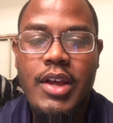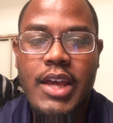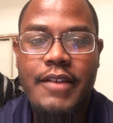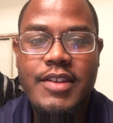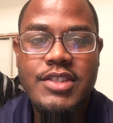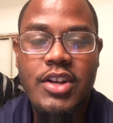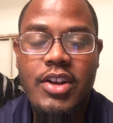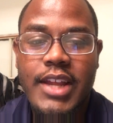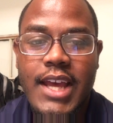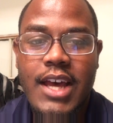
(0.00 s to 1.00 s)
if it's
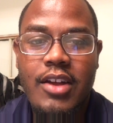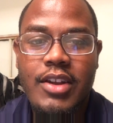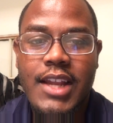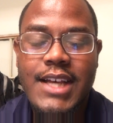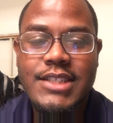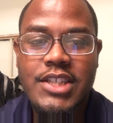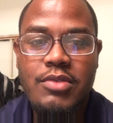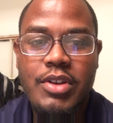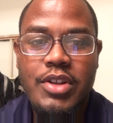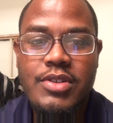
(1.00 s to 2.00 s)
third down, the last thing you
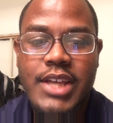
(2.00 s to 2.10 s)
want to do is